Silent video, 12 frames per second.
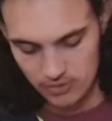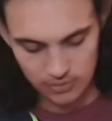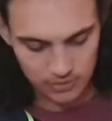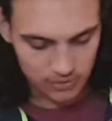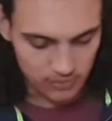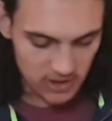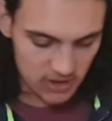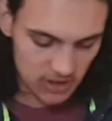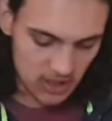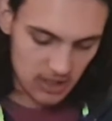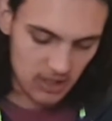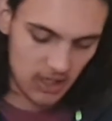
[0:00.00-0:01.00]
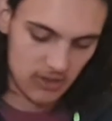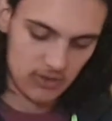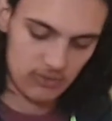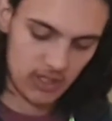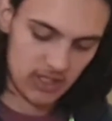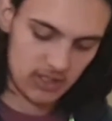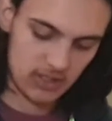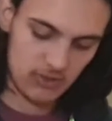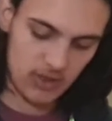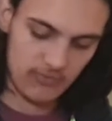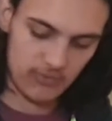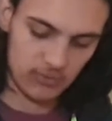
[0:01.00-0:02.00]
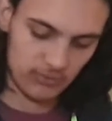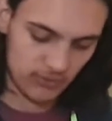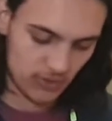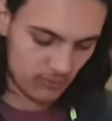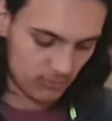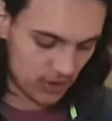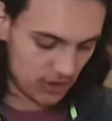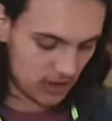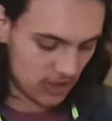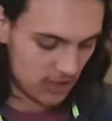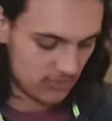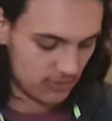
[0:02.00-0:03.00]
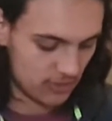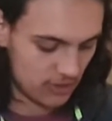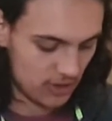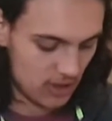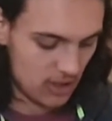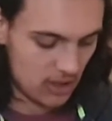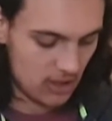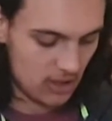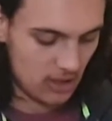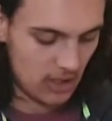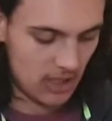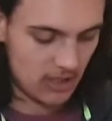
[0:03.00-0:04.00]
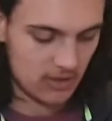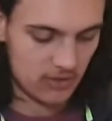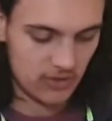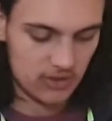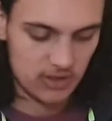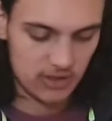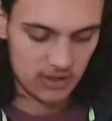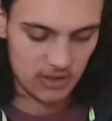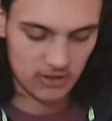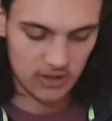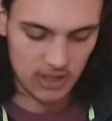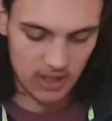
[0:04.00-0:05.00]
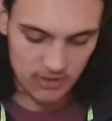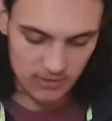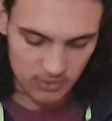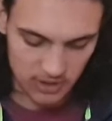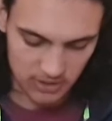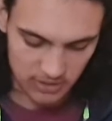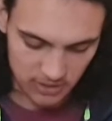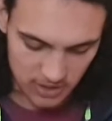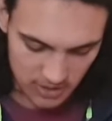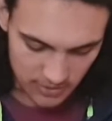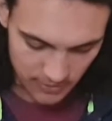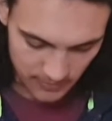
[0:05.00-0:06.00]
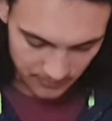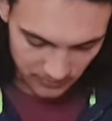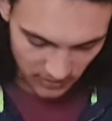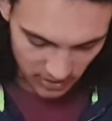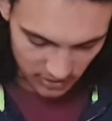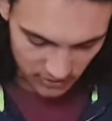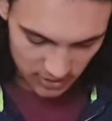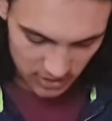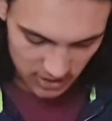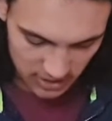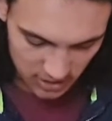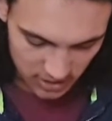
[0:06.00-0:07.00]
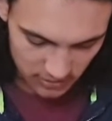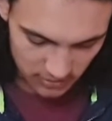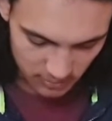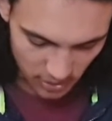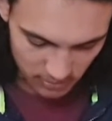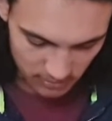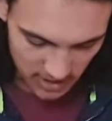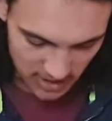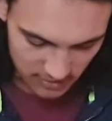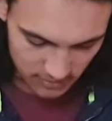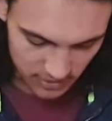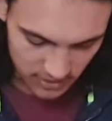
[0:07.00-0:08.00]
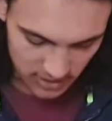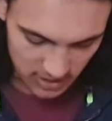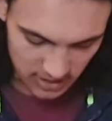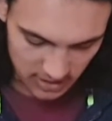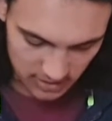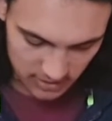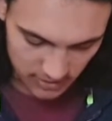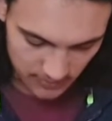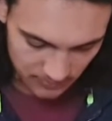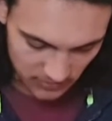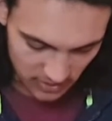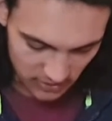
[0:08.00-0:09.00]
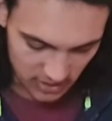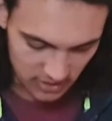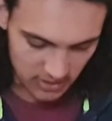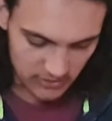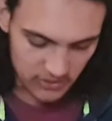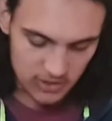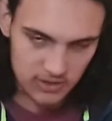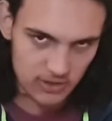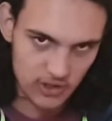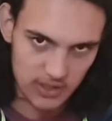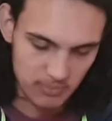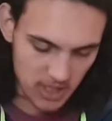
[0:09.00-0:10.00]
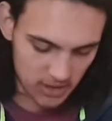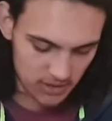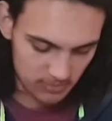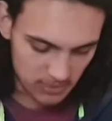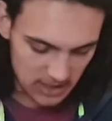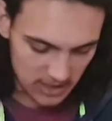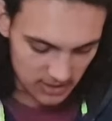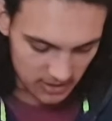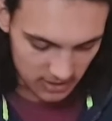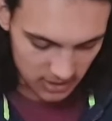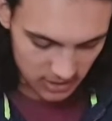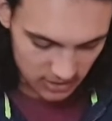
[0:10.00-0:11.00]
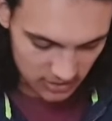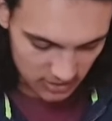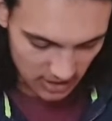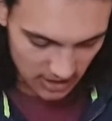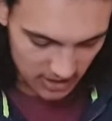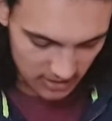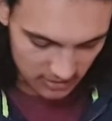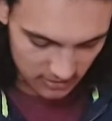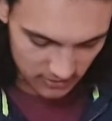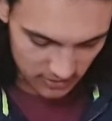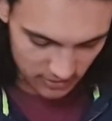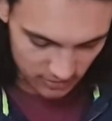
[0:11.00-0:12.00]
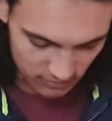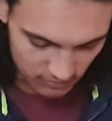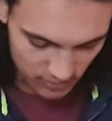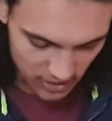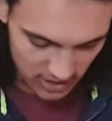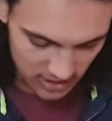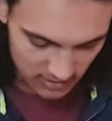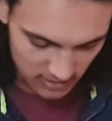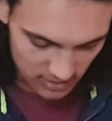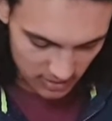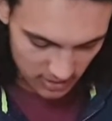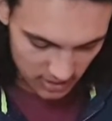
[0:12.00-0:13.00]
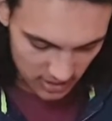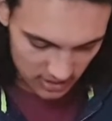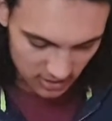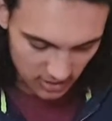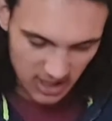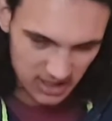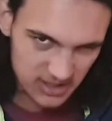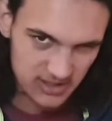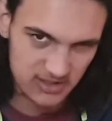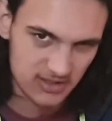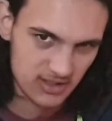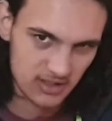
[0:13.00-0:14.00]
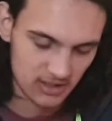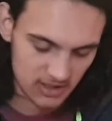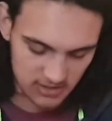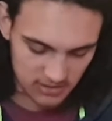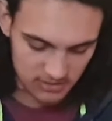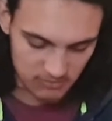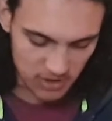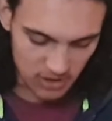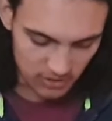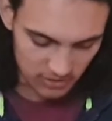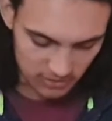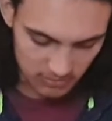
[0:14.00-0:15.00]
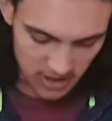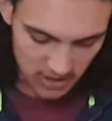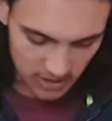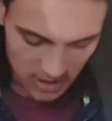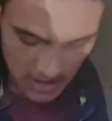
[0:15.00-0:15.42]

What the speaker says: your switch, and then right here you have all of your modular cables. And this is the other one. So this is actually the only problem I had with it, is that this is a great power supply. It just had this it's an ugly sticker, let's just be honest about it.